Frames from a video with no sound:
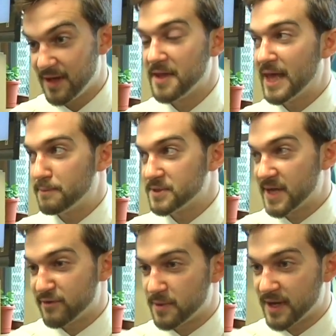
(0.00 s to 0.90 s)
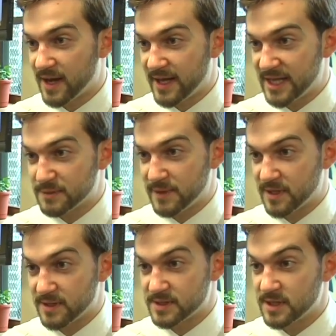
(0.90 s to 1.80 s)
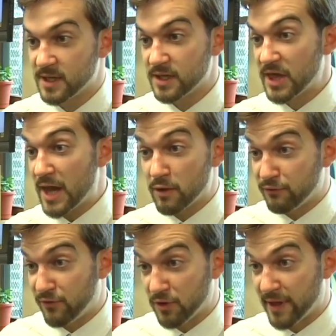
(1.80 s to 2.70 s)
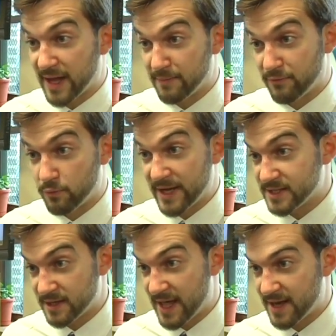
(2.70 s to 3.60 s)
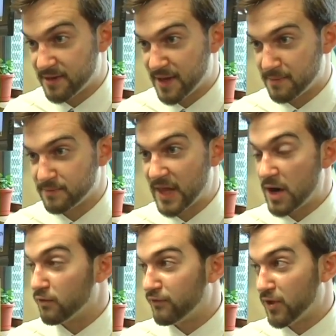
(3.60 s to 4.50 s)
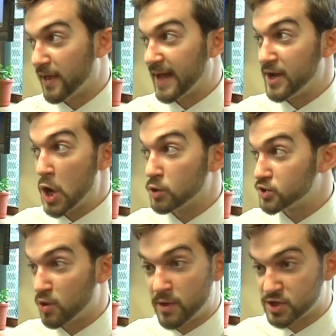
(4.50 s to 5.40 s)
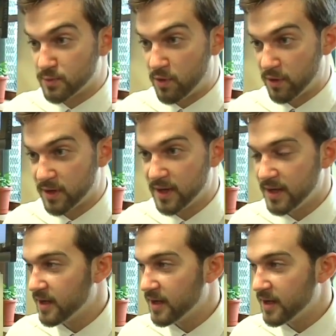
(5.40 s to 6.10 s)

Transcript: And that puts everybody at ease because they don't feel like I'm racing ahead of them. They don't feel like I know so much more.